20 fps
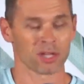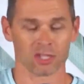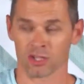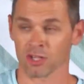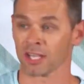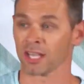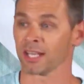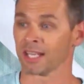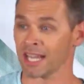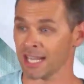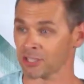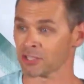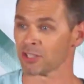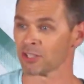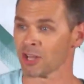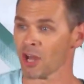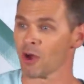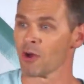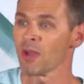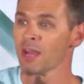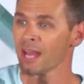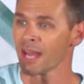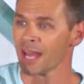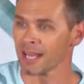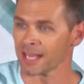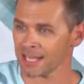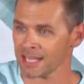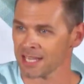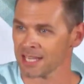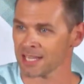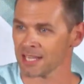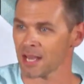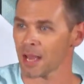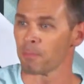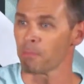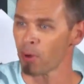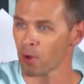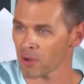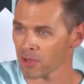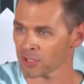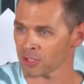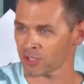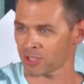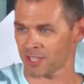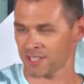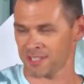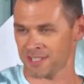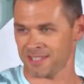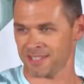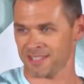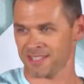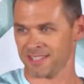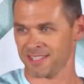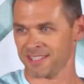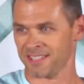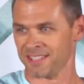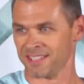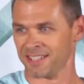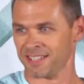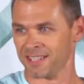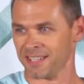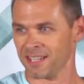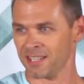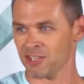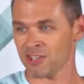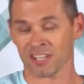but you can get to know a he, a person.